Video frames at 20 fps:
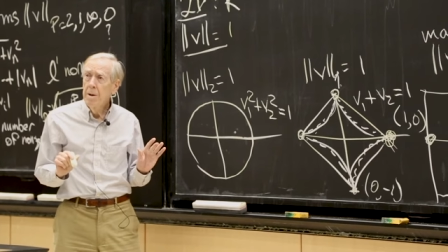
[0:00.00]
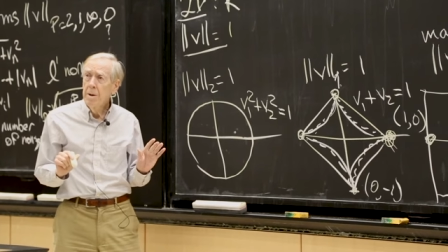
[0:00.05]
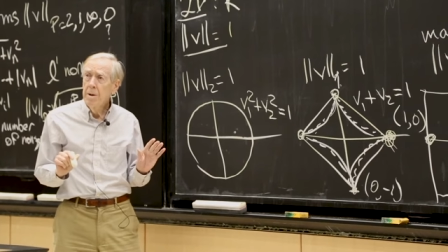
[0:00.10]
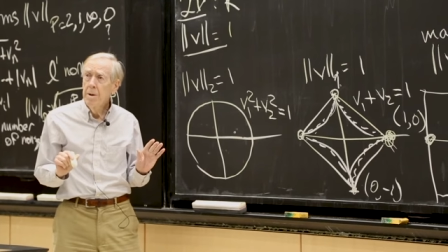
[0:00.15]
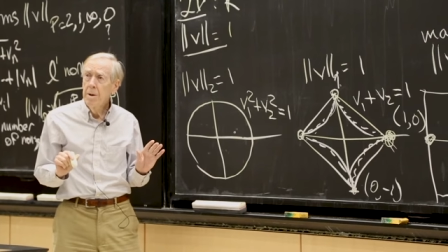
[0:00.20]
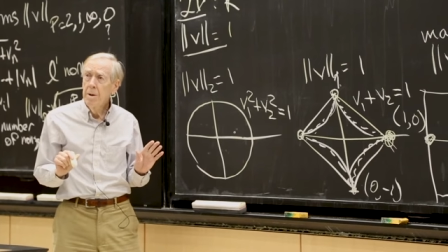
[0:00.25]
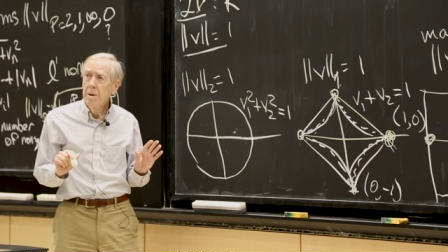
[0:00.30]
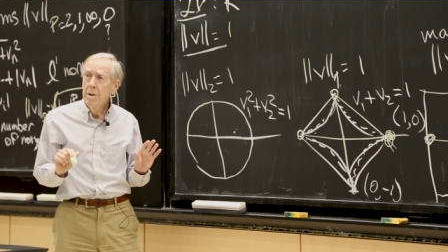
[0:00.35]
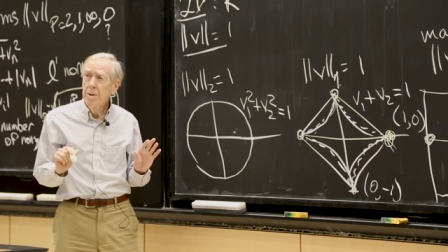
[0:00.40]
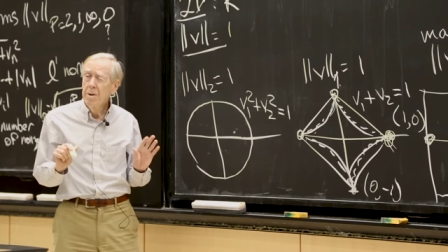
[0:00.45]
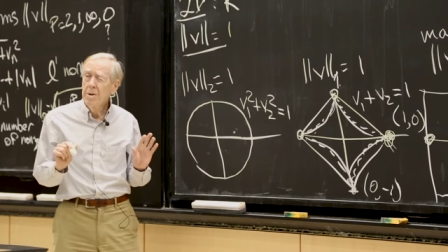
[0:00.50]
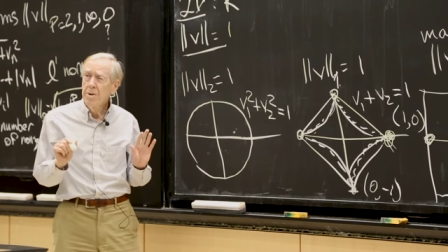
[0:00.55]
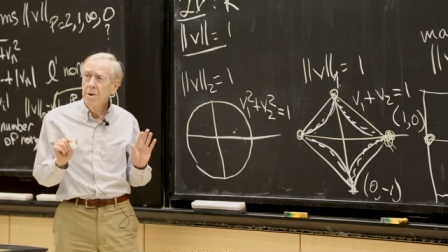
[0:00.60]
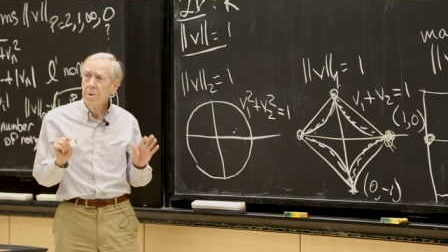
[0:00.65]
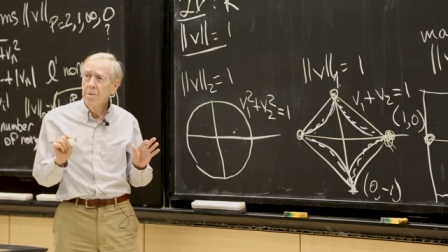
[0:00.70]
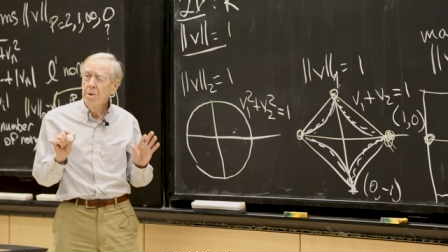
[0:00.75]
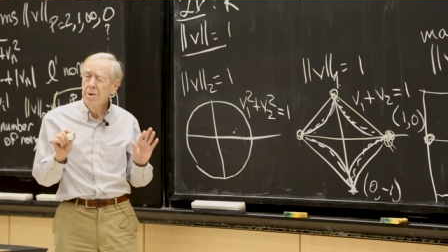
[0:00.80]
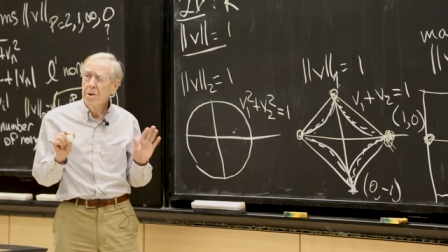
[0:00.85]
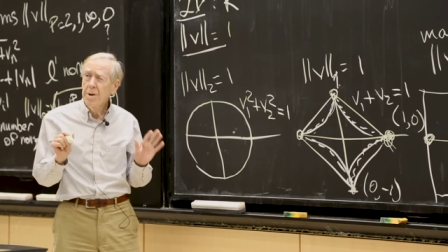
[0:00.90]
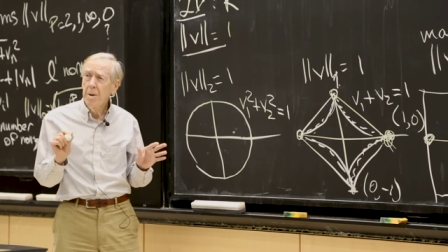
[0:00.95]
you,
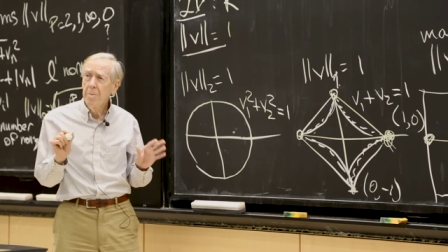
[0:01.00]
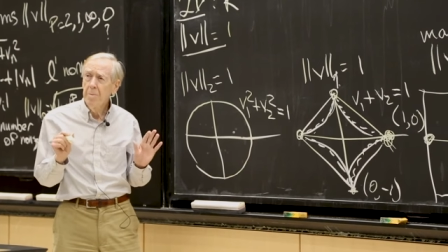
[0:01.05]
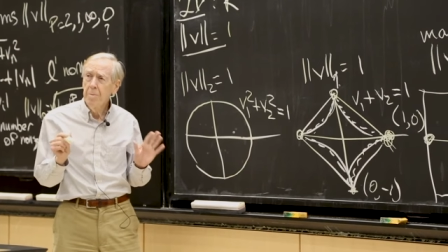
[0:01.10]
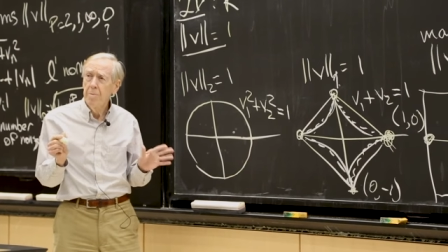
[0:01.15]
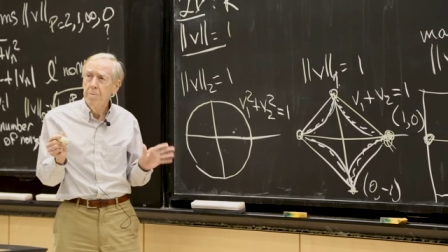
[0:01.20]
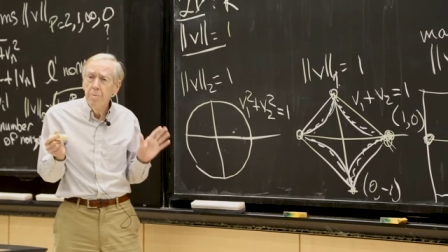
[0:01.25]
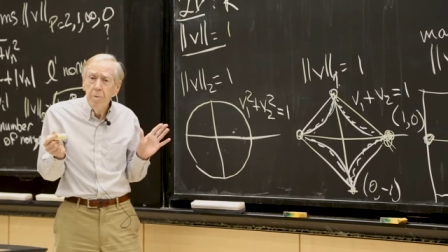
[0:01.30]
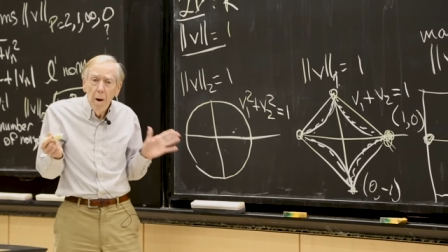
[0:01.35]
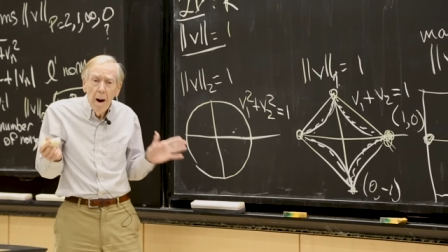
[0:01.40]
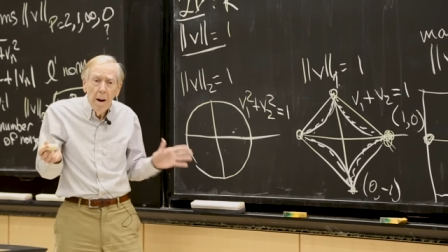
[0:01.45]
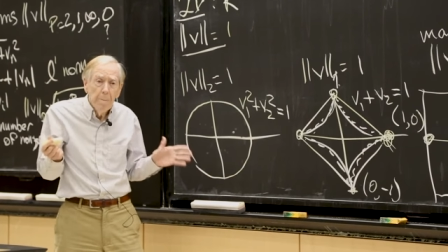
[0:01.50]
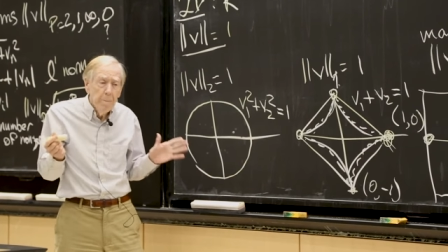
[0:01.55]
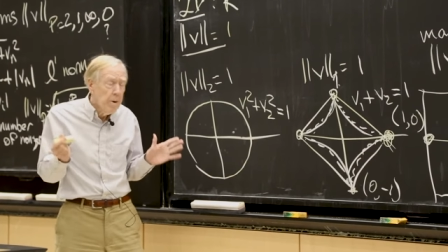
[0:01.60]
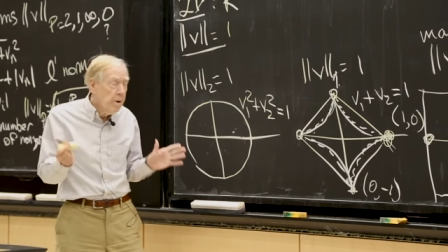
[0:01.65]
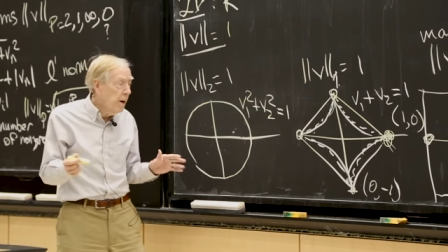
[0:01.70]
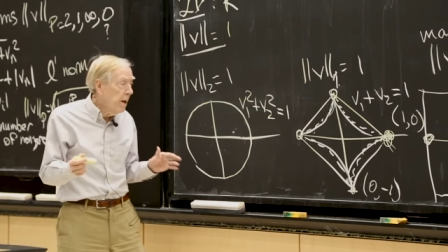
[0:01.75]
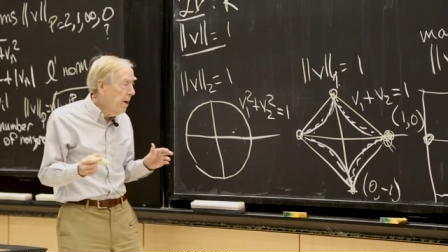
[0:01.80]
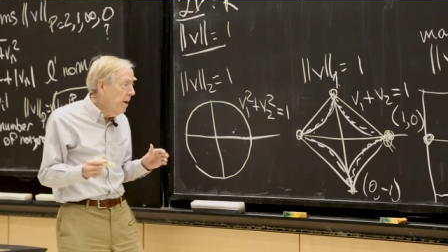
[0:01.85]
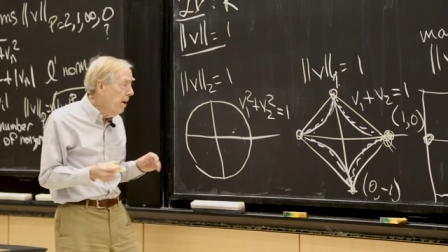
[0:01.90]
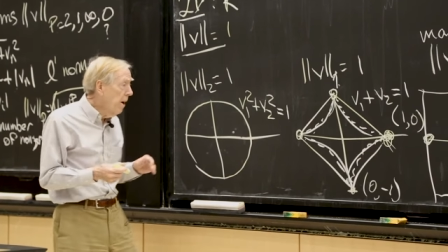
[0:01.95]
so there's a
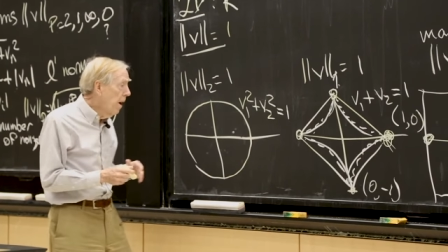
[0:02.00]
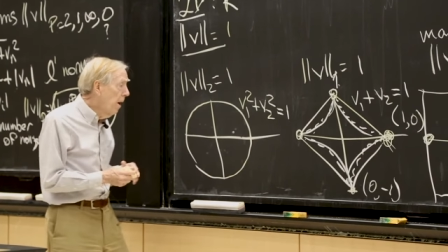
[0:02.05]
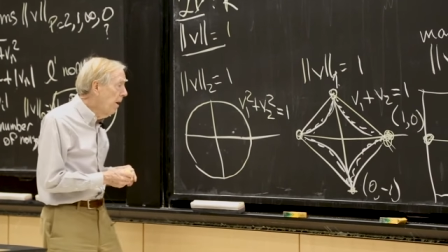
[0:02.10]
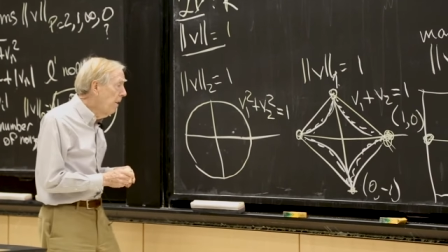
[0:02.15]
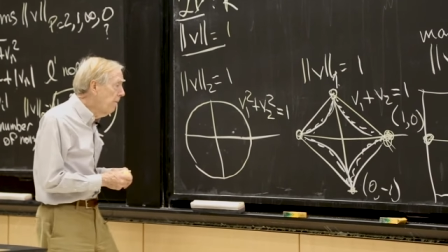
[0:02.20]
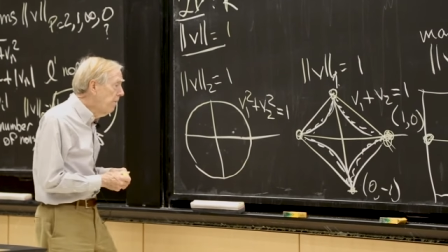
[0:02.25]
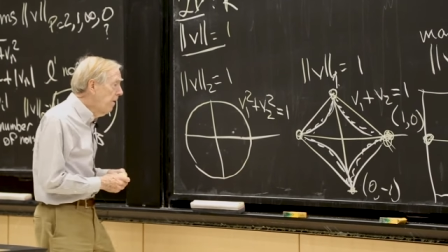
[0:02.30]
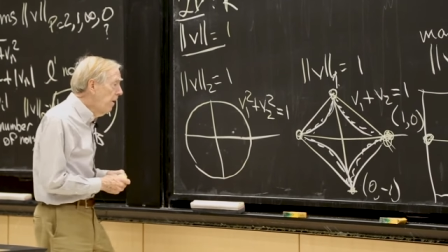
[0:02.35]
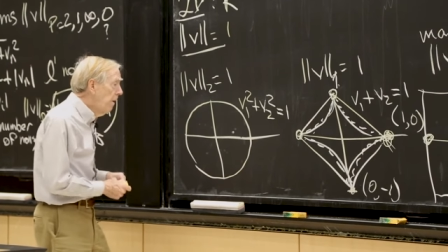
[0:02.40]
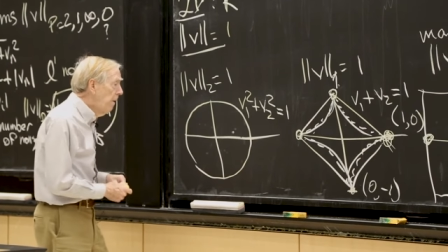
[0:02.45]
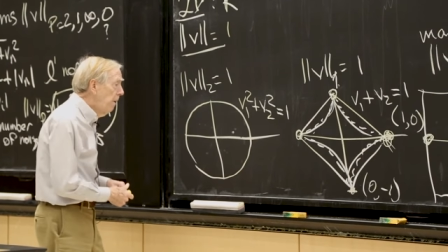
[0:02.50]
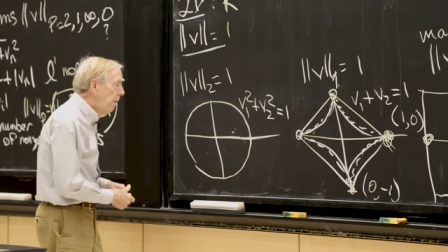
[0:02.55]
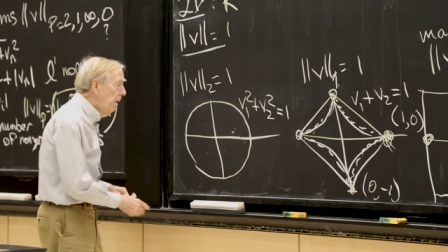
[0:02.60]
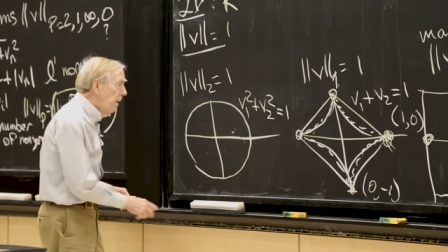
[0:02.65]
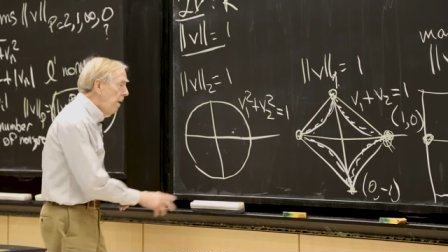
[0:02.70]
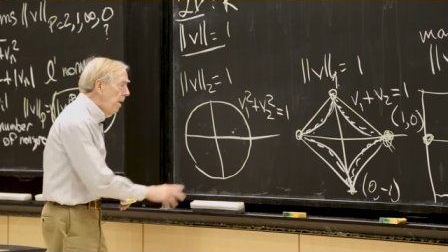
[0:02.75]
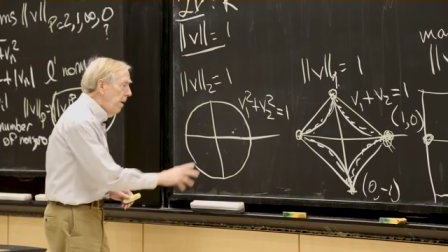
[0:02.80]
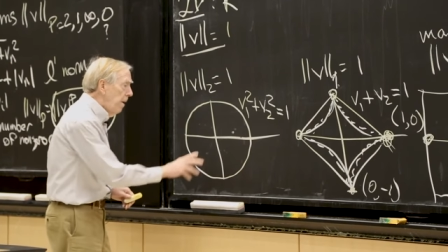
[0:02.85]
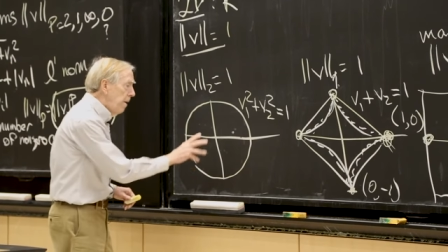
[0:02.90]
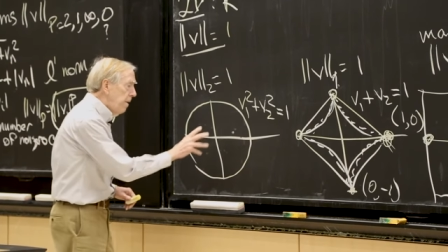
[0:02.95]
property of
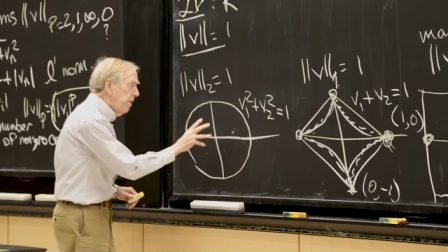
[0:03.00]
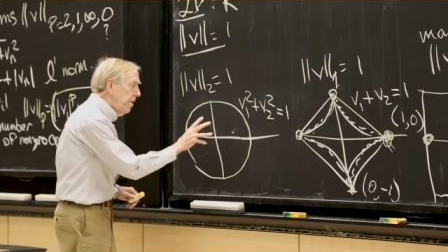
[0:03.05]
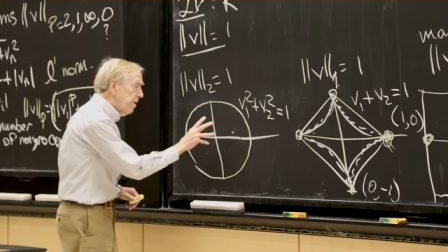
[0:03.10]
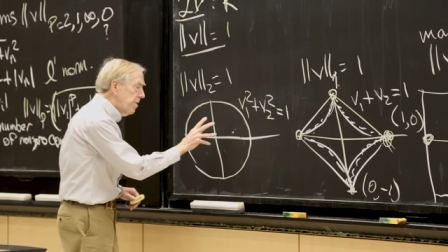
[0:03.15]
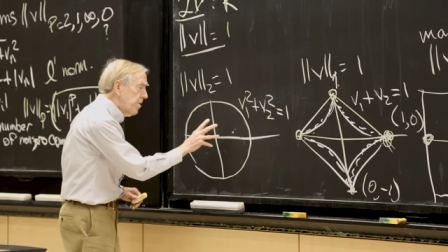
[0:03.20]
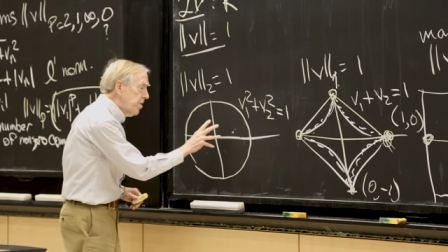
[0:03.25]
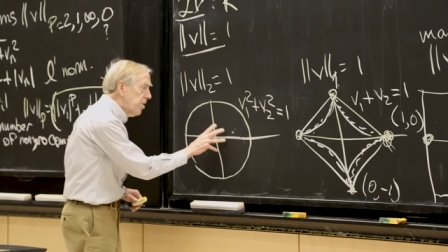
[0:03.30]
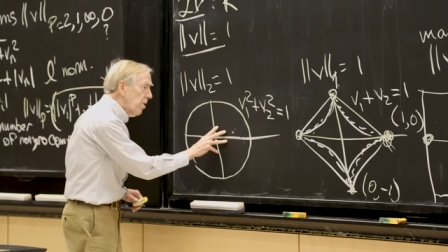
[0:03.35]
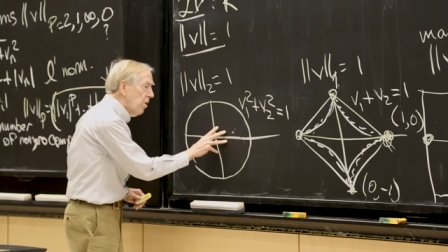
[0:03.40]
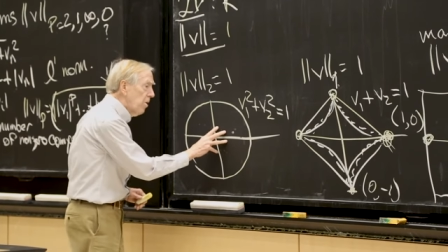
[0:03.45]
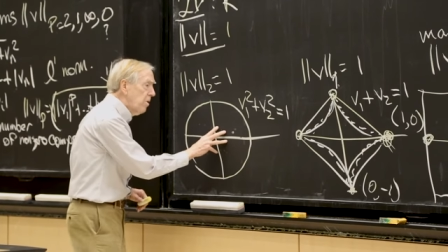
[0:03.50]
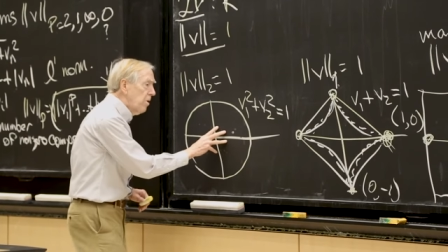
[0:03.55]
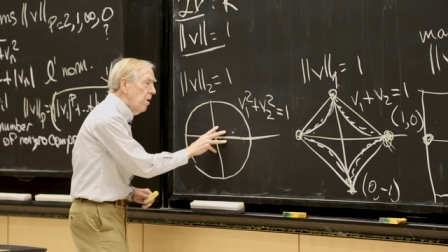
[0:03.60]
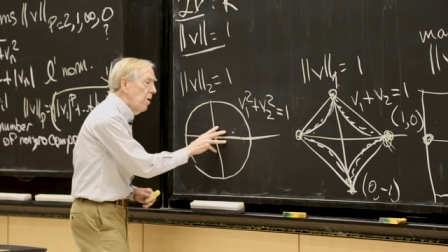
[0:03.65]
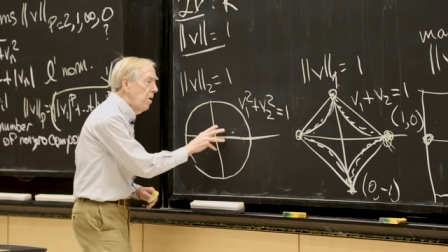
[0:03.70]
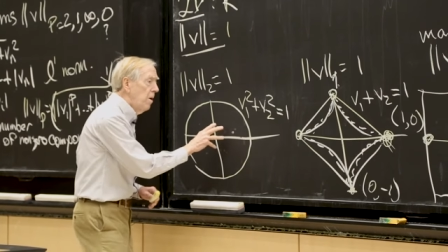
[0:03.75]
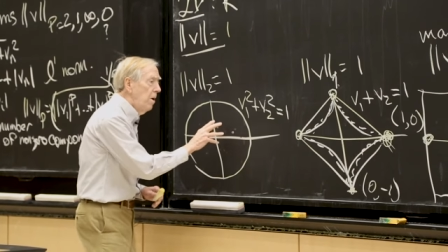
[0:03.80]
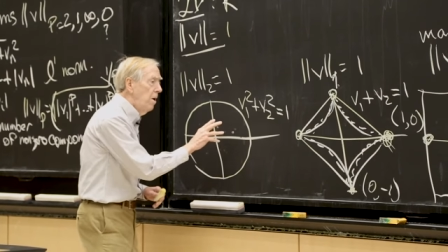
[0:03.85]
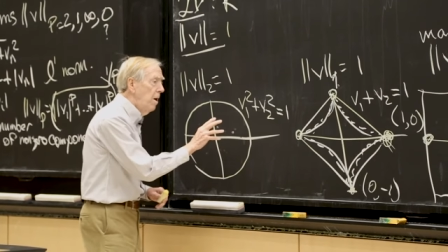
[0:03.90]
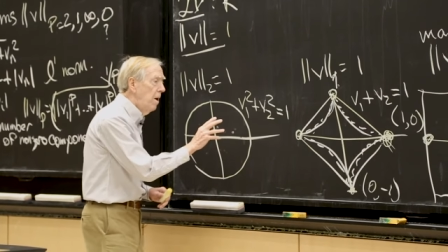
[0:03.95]
the
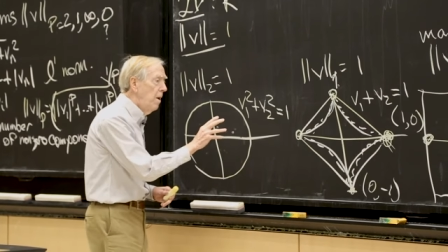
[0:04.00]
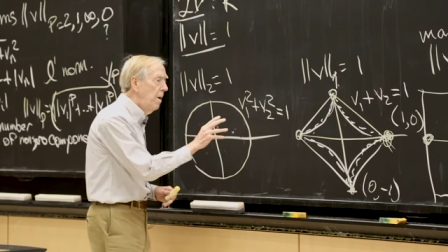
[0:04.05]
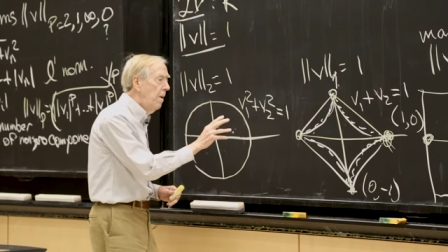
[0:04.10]
circle,